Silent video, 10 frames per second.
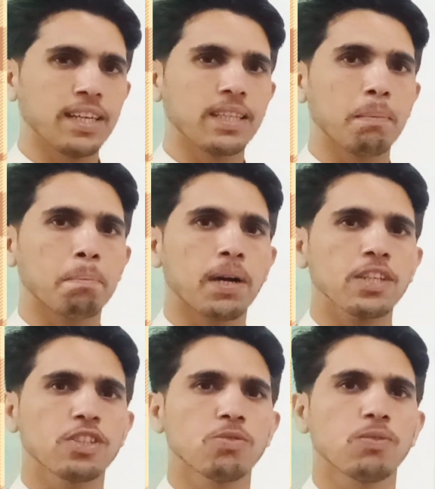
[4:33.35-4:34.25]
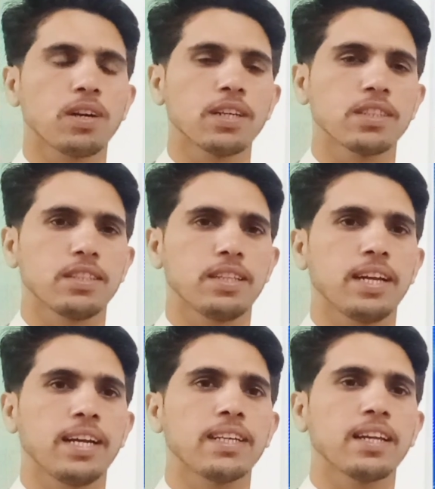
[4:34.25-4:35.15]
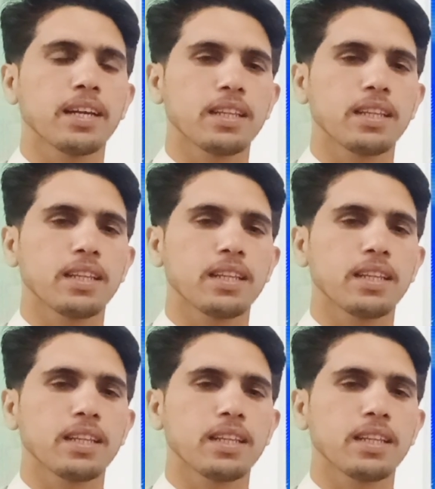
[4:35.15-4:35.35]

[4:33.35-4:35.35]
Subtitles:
the punch words that